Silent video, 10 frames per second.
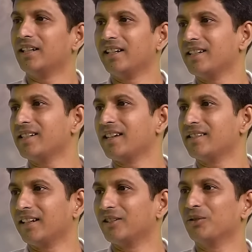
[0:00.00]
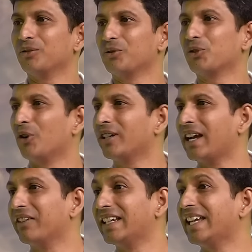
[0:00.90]
and he says that, you know, you should not
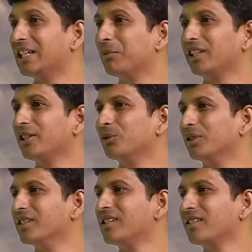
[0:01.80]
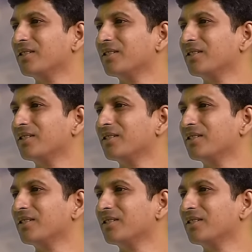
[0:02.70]
have any enmity towards